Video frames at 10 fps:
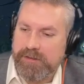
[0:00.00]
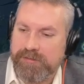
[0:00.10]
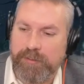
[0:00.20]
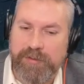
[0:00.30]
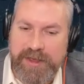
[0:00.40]

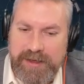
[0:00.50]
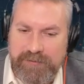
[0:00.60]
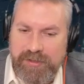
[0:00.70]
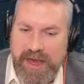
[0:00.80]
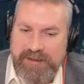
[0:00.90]
So
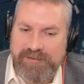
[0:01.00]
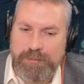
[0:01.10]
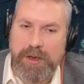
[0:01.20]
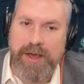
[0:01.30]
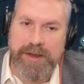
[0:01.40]
leave that
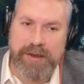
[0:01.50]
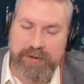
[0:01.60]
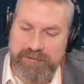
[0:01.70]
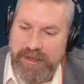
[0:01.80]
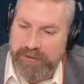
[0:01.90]
spot.
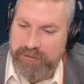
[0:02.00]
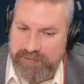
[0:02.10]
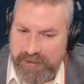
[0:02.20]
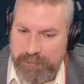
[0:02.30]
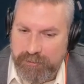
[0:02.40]
You're telling your
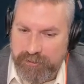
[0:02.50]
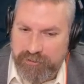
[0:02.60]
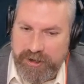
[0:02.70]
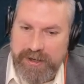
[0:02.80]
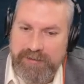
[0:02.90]
team to
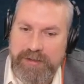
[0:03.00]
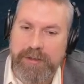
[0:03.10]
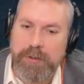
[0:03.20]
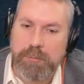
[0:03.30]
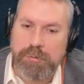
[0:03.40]
retreat.
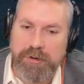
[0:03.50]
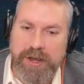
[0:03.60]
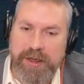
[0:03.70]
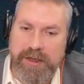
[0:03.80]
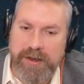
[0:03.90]

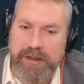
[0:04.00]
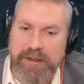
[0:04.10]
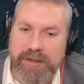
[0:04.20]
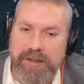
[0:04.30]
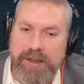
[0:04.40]
Pretty good.
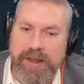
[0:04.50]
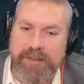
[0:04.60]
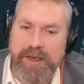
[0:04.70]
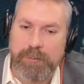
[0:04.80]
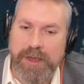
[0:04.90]

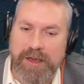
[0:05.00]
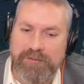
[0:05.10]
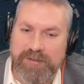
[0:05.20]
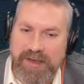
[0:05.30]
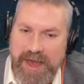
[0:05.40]
And then we have
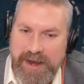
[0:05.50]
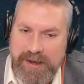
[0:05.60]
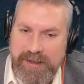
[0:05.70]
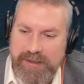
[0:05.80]
attack.